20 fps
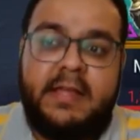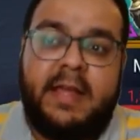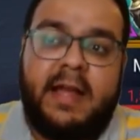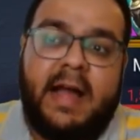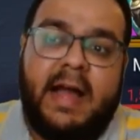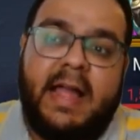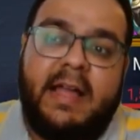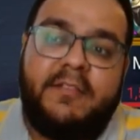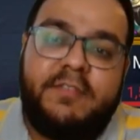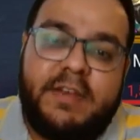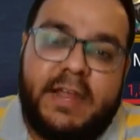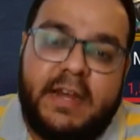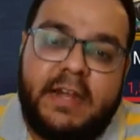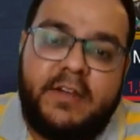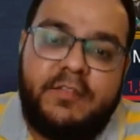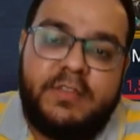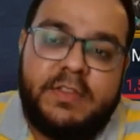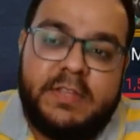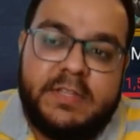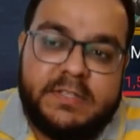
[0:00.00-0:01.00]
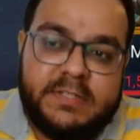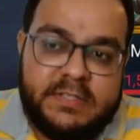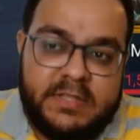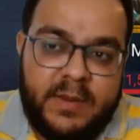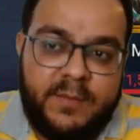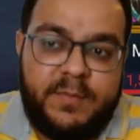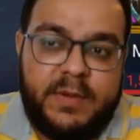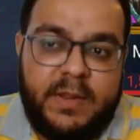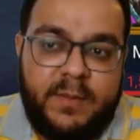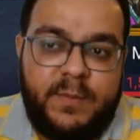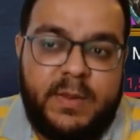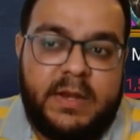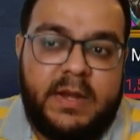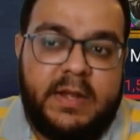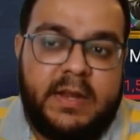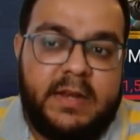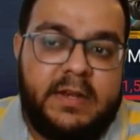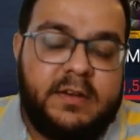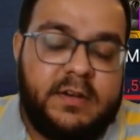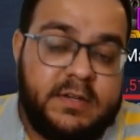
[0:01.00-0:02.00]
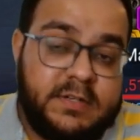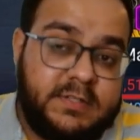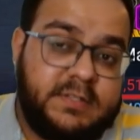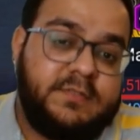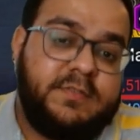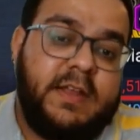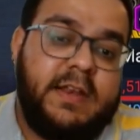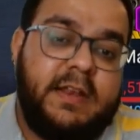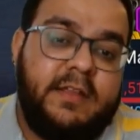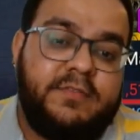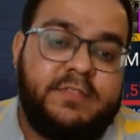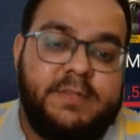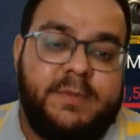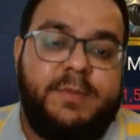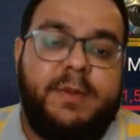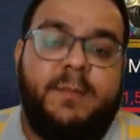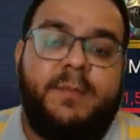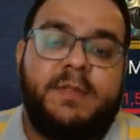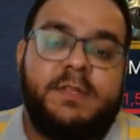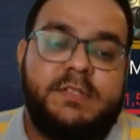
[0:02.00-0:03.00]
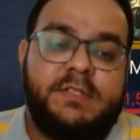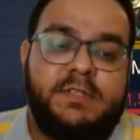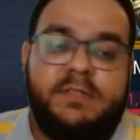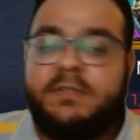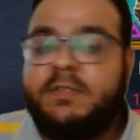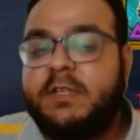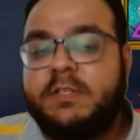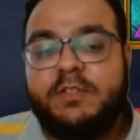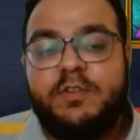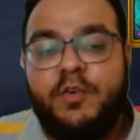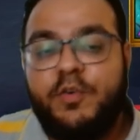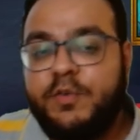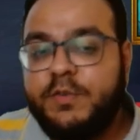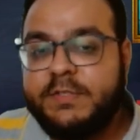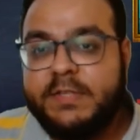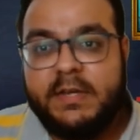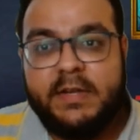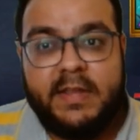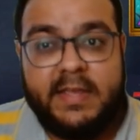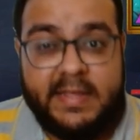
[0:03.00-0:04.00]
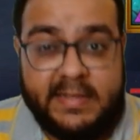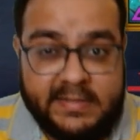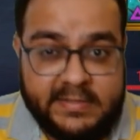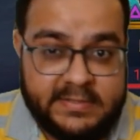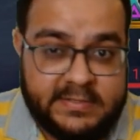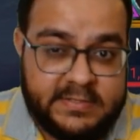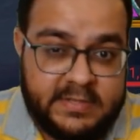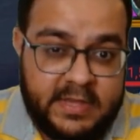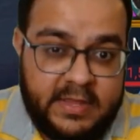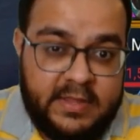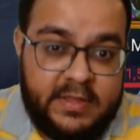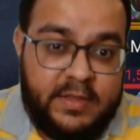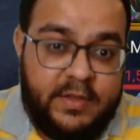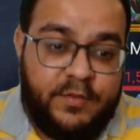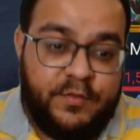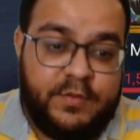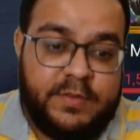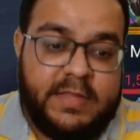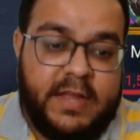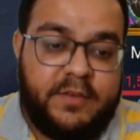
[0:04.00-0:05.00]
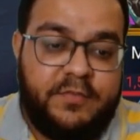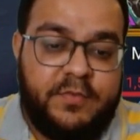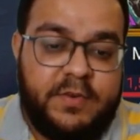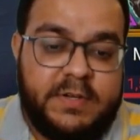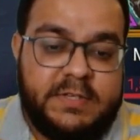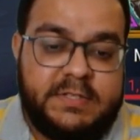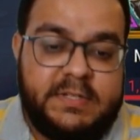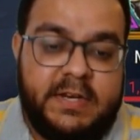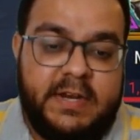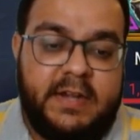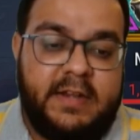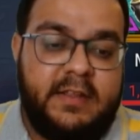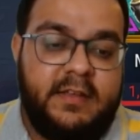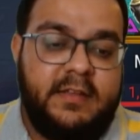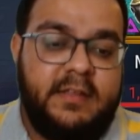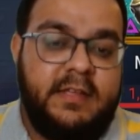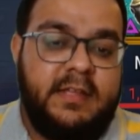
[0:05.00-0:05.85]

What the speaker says: I have done it with this same team in 18 turns as well. If Septimus just goes and kills with that first hit.